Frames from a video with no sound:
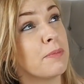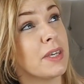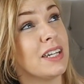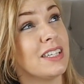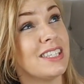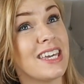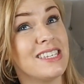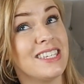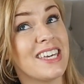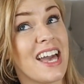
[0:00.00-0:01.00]
I'm gonna take
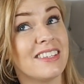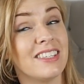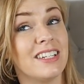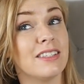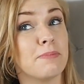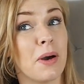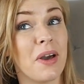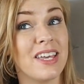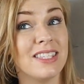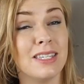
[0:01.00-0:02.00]
a guess that it's
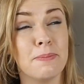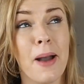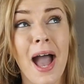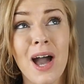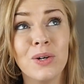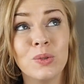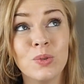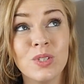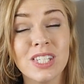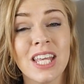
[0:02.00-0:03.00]
about
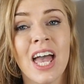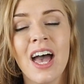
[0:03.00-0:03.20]
£80.